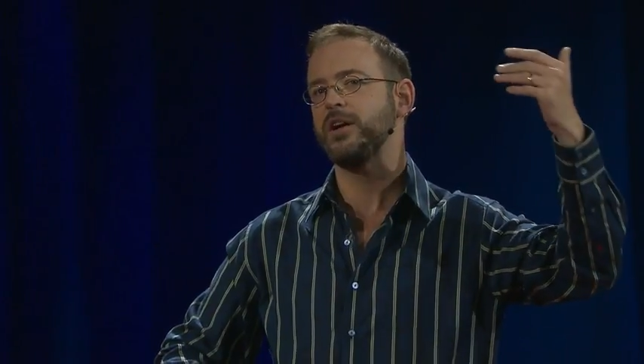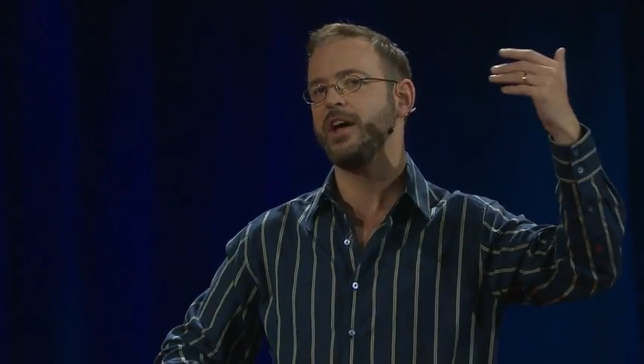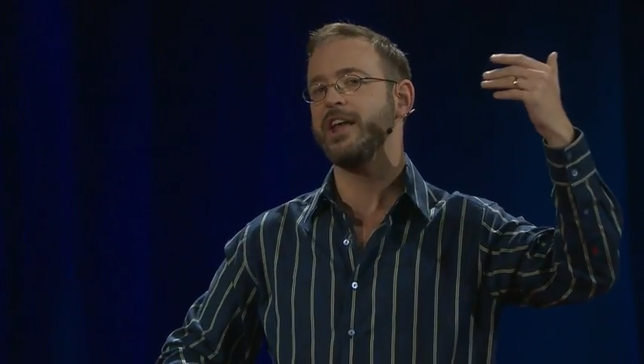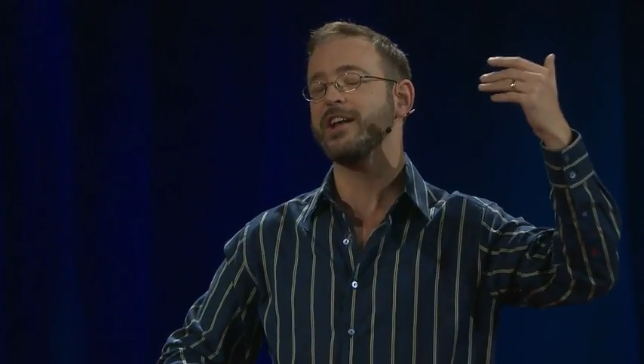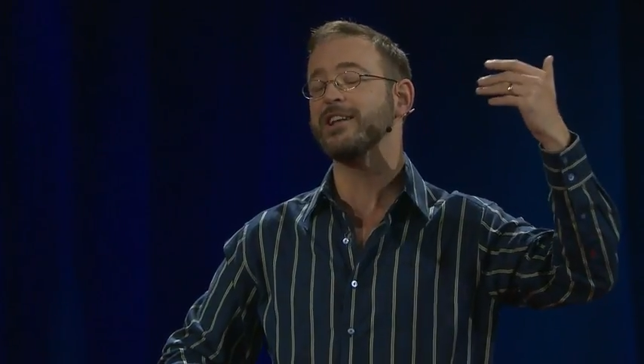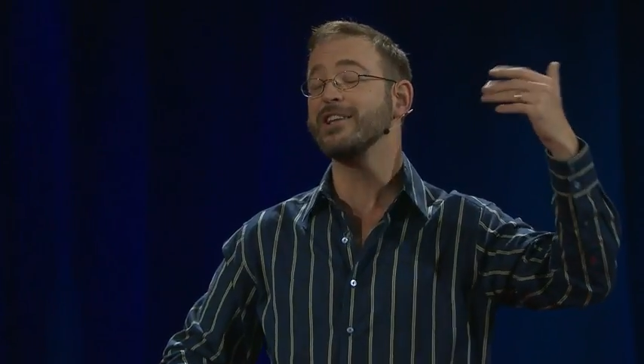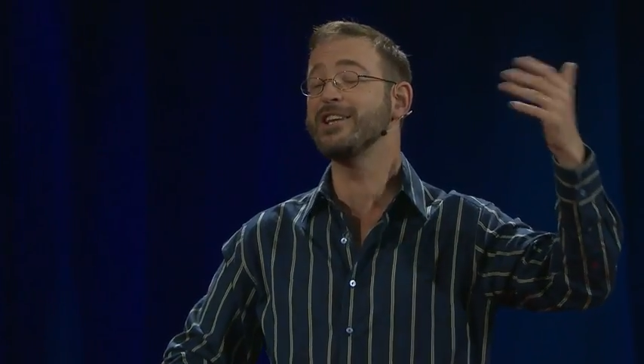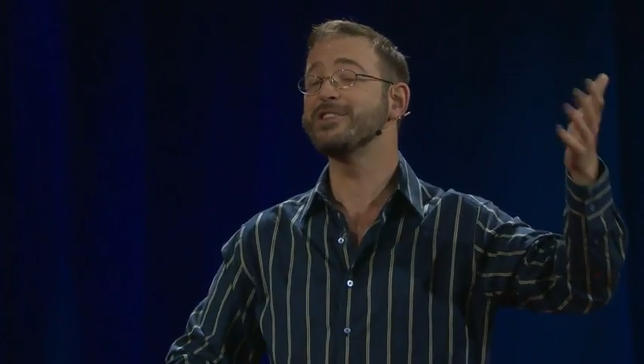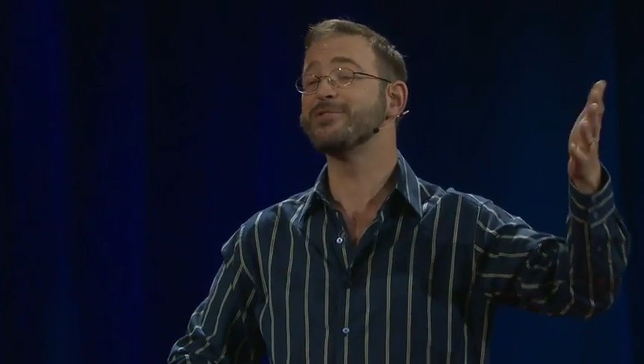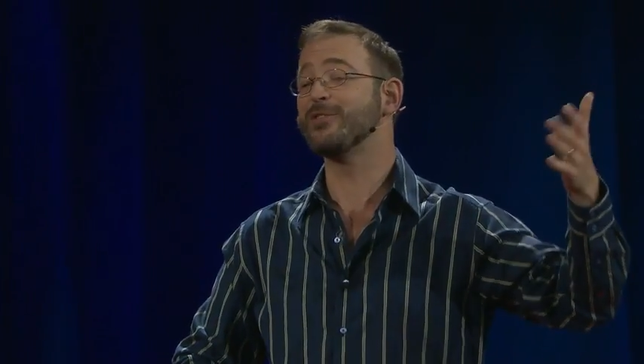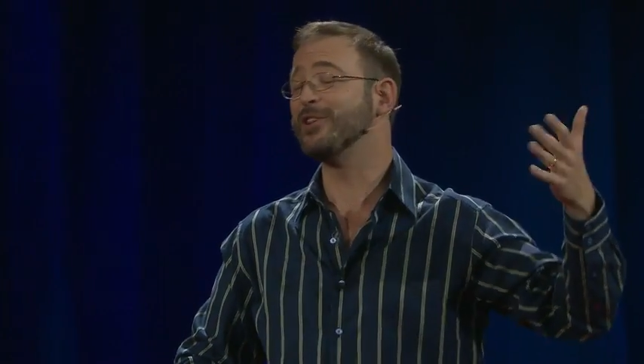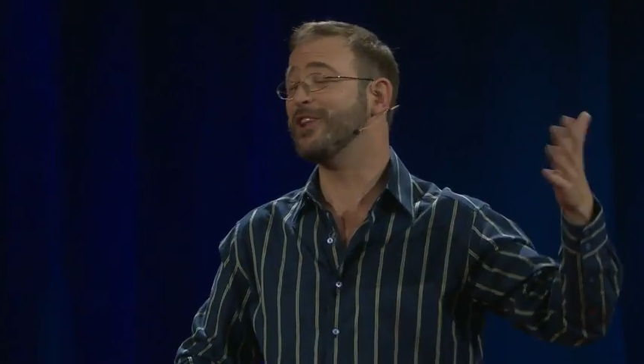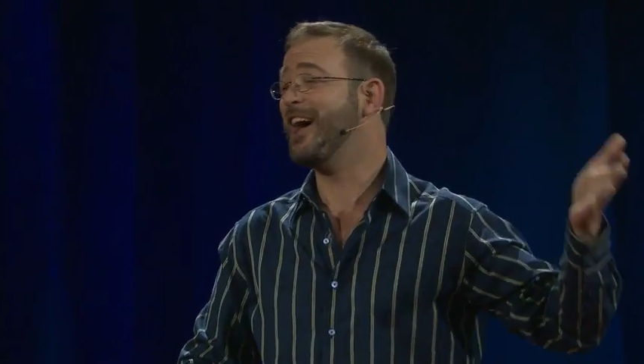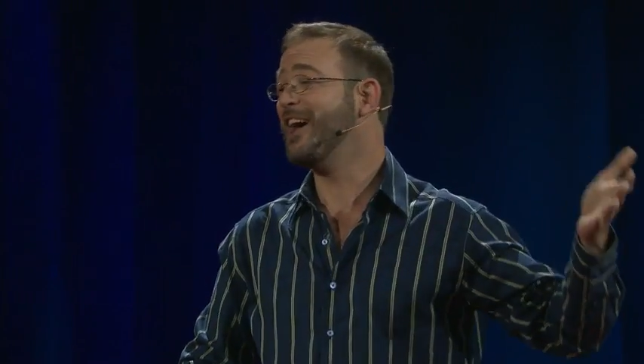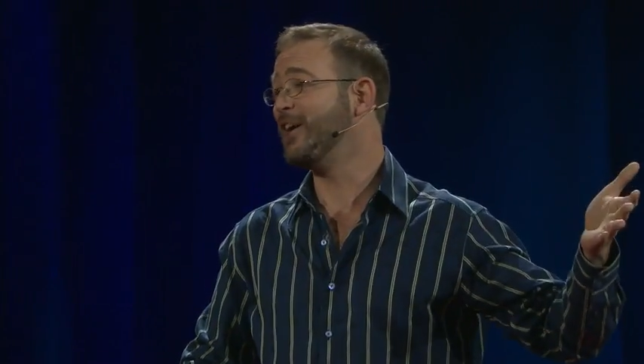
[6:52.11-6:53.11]
And at least for
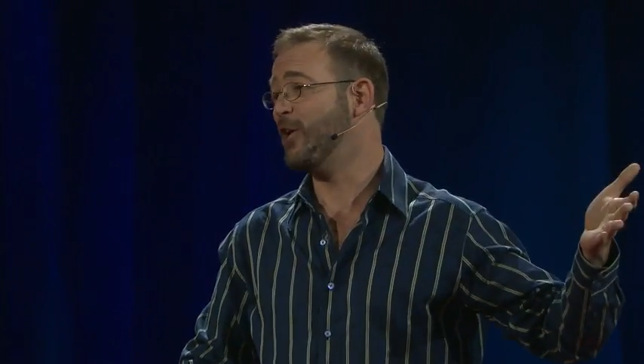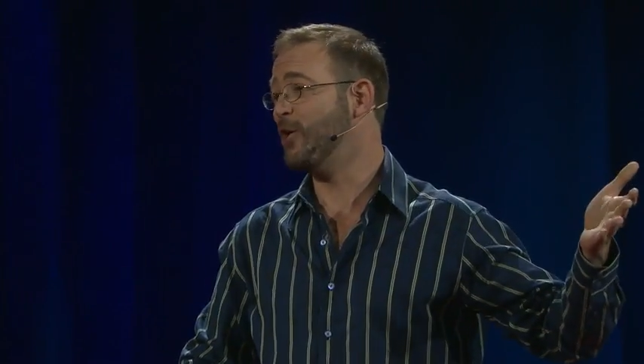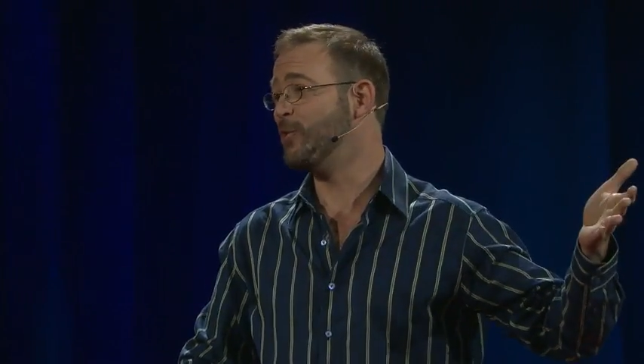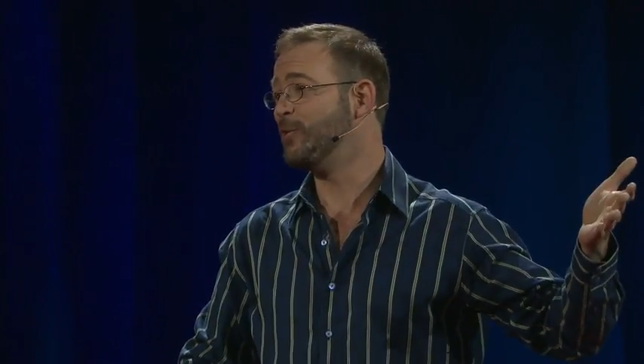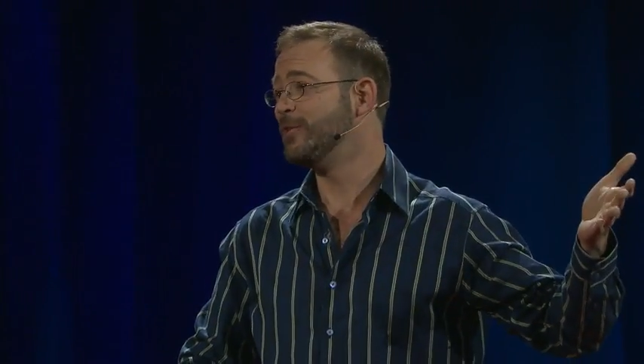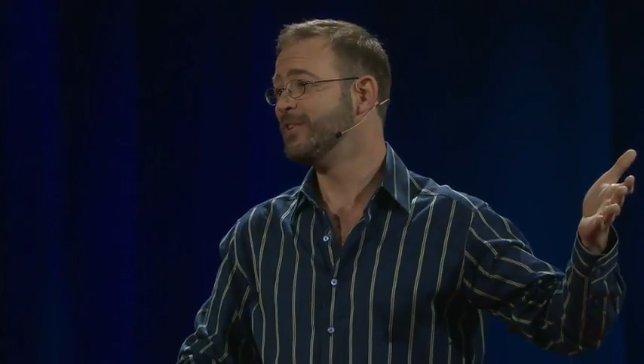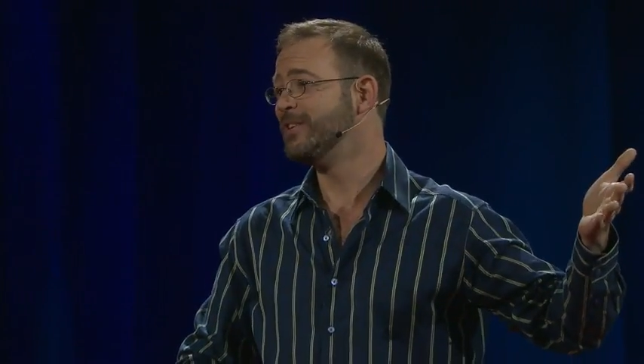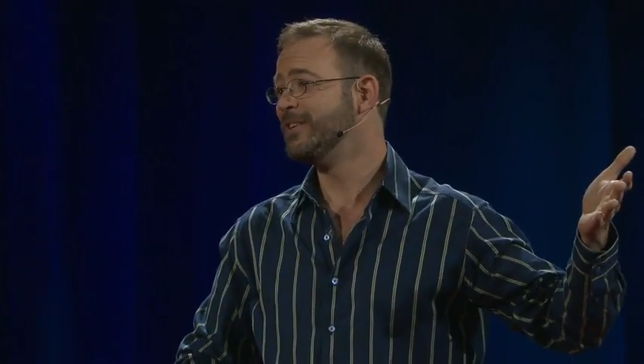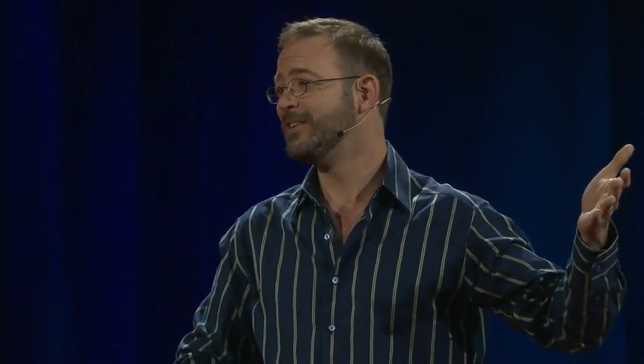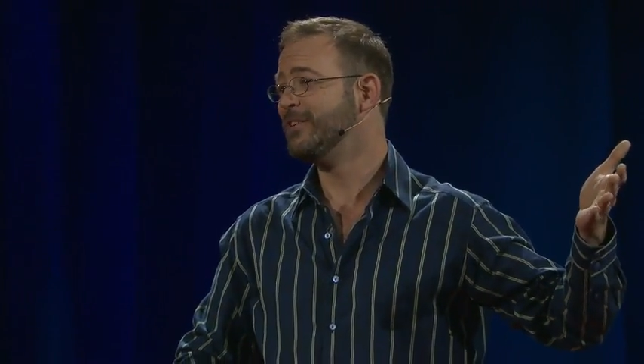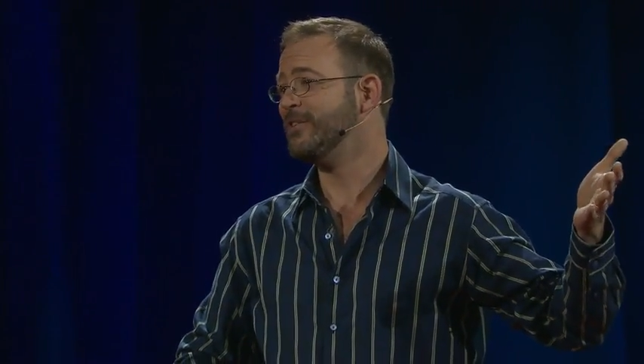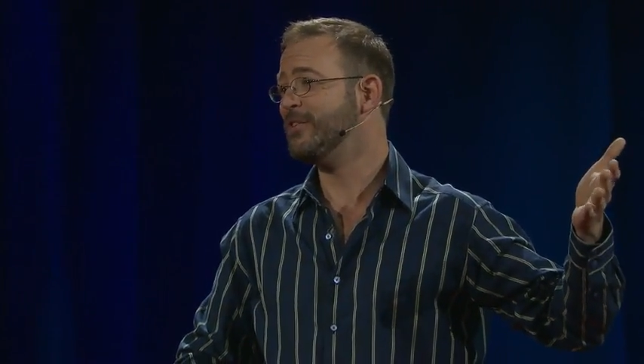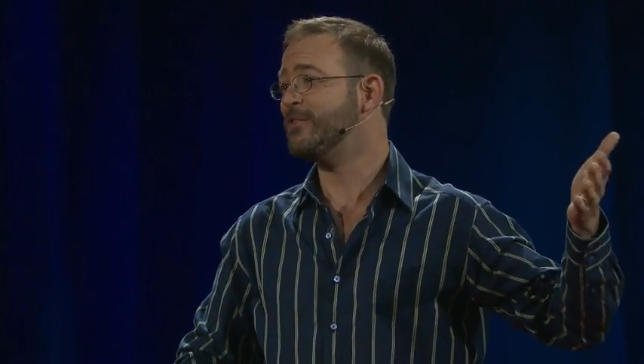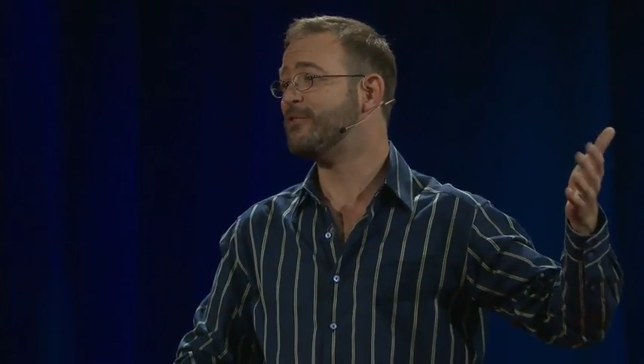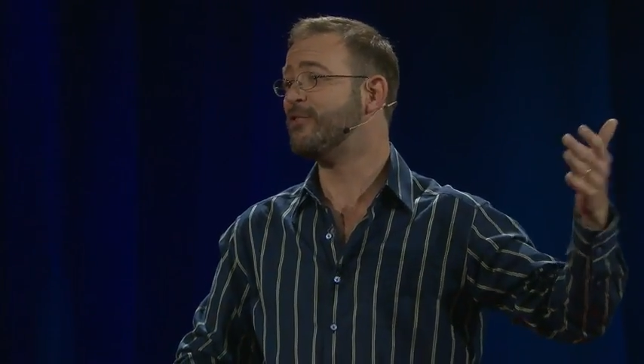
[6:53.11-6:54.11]
LIGO,
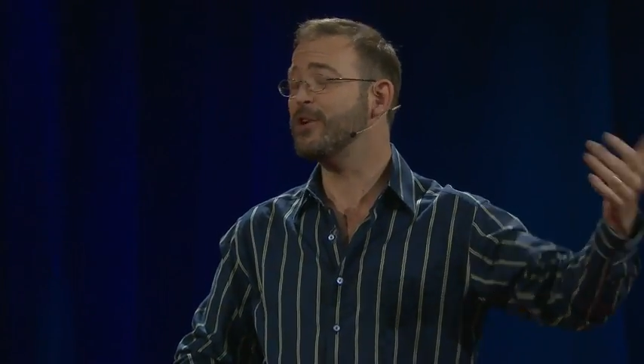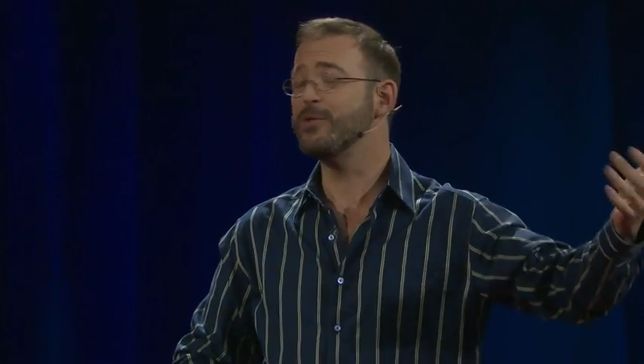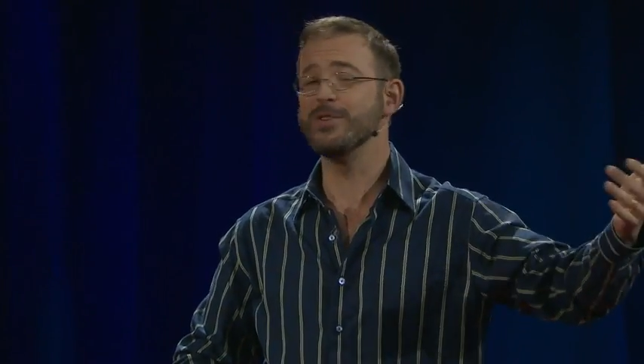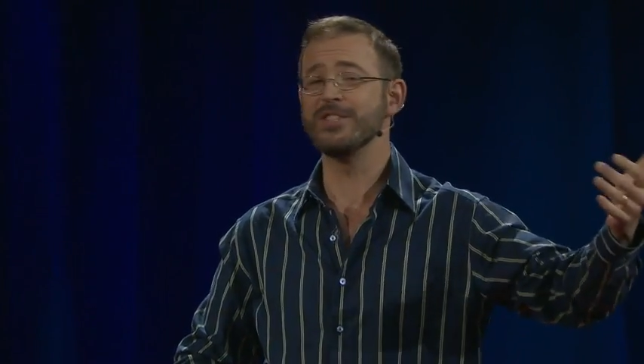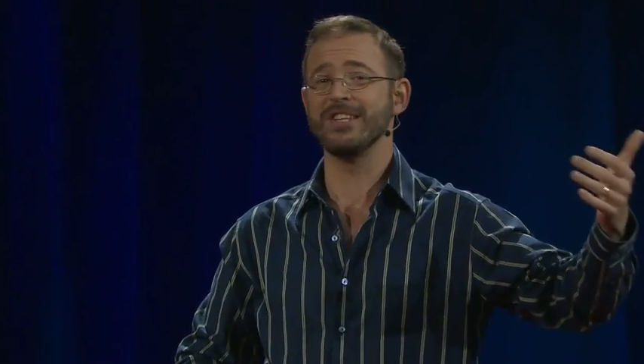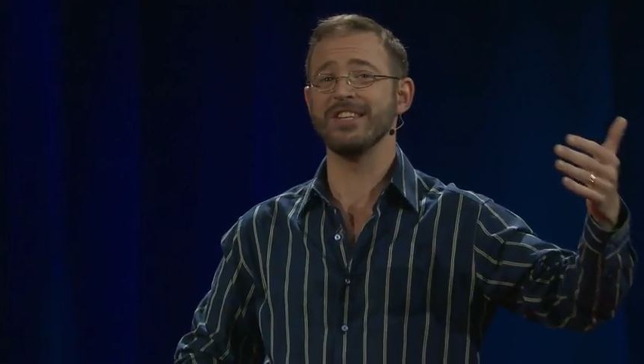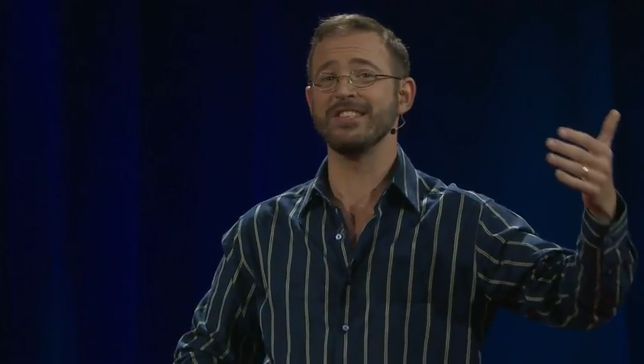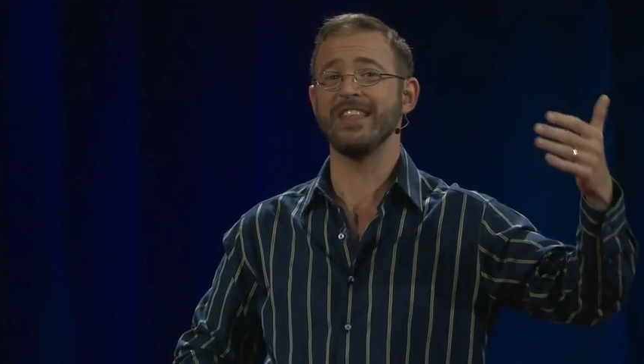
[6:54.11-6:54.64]
the frequencies